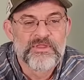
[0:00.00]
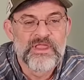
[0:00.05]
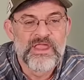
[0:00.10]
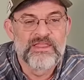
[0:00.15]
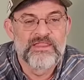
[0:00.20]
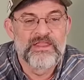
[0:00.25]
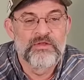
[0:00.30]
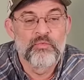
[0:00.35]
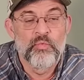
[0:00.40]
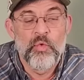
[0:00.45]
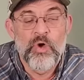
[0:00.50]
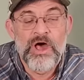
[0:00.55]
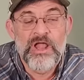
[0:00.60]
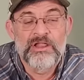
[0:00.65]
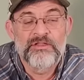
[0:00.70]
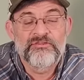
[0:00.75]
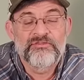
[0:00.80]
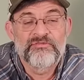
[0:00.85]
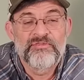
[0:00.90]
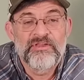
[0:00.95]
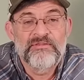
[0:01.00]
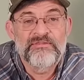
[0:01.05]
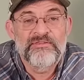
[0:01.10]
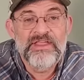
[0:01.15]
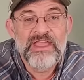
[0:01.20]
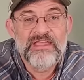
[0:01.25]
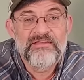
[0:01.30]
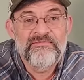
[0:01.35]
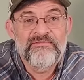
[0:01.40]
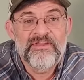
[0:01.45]
And then Wallace
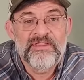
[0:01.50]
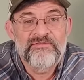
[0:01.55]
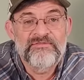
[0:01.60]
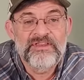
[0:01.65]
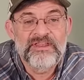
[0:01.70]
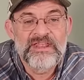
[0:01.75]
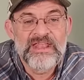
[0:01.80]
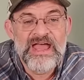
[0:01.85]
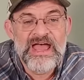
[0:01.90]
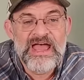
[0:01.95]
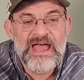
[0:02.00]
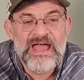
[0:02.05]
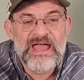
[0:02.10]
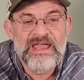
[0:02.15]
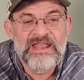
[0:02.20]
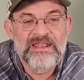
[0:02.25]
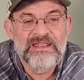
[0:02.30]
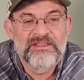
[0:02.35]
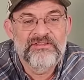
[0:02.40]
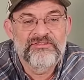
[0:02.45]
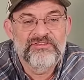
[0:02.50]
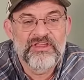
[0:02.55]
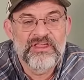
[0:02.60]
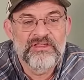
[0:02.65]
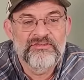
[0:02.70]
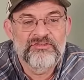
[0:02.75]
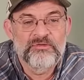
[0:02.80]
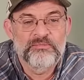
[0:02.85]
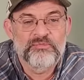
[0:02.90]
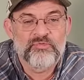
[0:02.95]
fifty eight fifty nine is
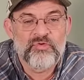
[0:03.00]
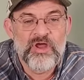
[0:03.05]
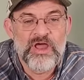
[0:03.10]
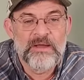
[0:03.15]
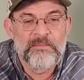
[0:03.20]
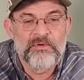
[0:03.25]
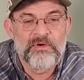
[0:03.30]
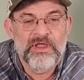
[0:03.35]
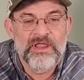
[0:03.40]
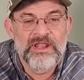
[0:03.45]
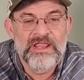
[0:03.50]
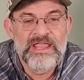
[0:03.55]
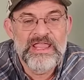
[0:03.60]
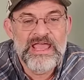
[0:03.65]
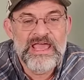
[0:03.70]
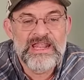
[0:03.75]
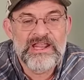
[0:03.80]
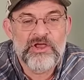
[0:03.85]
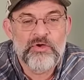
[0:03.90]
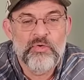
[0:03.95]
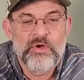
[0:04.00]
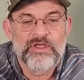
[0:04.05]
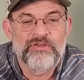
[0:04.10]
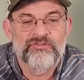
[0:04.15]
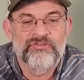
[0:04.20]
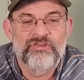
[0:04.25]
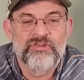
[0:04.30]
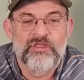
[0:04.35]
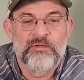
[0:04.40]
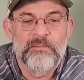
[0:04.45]
a subscriber, and he had a
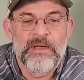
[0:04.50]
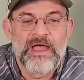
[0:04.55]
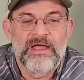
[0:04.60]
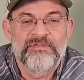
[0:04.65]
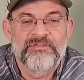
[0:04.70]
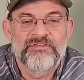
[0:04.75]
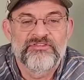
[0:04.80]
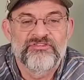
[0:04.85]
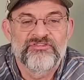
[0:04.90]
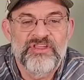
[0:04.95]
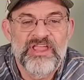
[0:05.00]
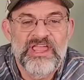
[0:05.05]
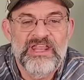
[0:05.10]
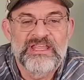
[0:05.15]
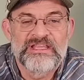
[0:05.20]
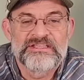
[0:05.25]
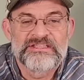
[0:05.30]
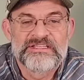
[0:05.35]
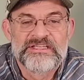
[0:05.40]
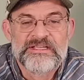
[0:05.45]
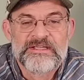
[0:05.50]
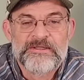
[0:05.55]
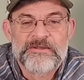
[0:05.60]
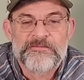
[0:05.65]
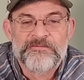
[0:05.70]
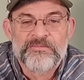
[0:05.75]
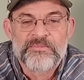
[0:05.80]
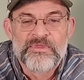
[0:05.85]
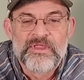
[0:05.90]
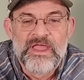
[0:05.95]
question about the Shanties,
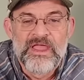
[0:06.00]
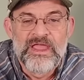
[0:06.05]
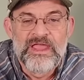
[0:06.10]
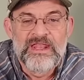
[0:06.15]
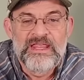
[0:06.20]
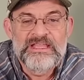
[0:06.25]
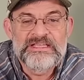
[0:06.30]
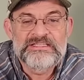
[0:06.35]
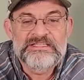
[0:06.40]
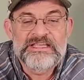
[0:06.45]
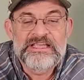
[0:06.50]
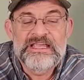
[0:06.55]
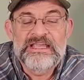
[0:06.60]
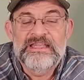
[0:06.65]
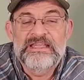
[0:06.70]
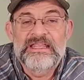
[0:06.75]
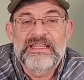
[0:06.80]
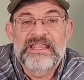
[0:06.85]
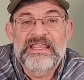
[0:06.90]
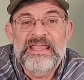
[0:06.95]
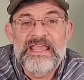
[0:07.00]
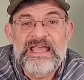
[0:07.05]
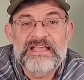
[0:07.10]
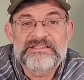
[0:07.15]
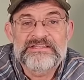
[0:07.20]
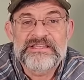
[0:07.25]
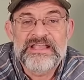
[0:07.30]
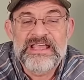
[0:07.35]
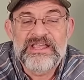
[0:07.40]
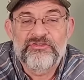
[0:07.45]
and he said that he
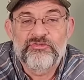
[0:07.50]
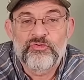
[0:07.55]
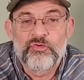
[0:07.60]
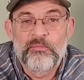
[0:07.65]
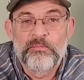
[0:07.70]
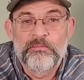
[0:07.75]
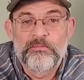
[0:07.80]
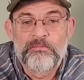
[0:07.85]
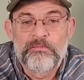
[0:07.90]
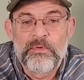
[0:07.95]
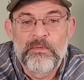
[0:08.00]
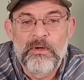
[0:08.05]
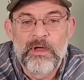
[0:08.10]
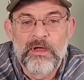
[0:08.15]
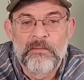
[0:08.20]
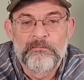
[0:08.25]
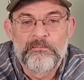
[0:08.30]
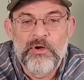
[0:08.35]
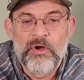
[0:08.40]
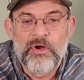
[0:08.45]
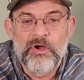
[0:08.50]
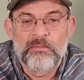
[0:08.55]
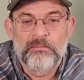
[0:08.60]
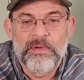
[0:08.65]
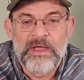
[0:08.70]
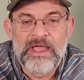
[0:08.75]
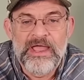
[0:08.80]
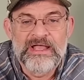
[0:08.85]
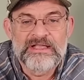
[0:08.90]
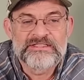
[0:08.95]
has a national uh, park
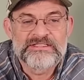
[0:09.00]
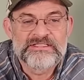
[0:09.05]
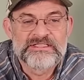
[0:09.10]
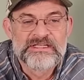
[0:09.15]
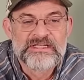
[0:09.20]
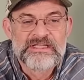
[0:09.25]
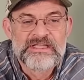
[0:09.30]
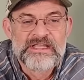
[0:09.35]
pass,